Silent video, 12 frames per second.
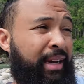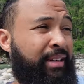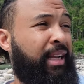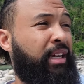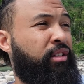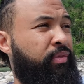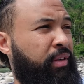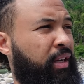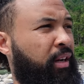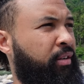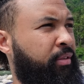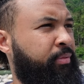Our next
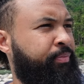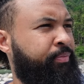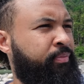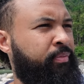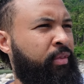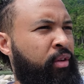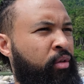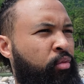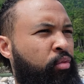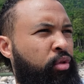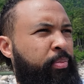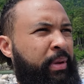video
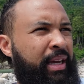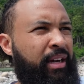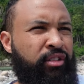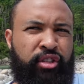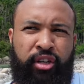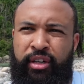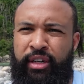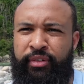would be our journey